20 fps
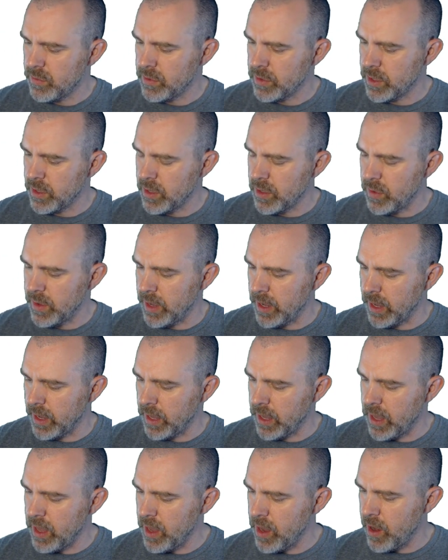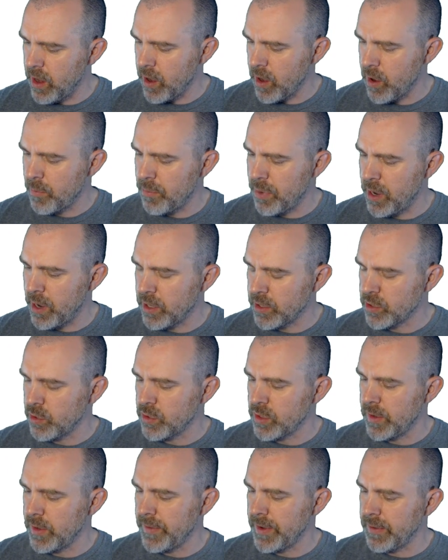we're going here,
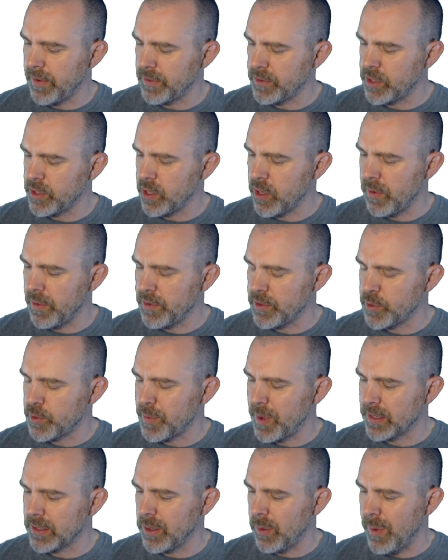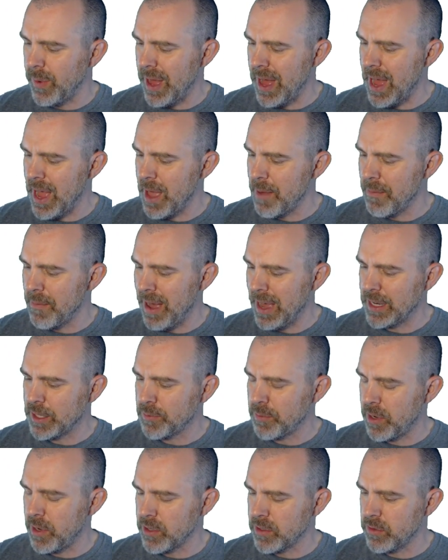partial derivative of 0 with respect to y,
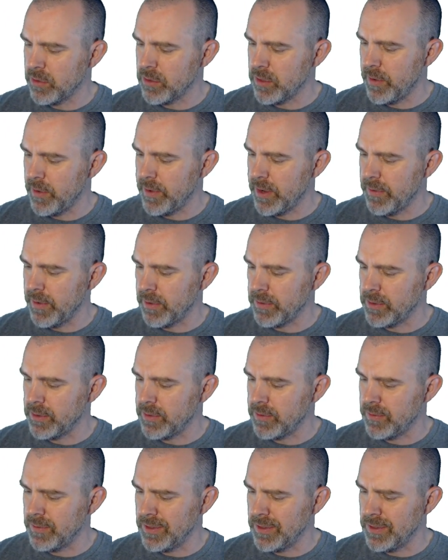minus partial derivative of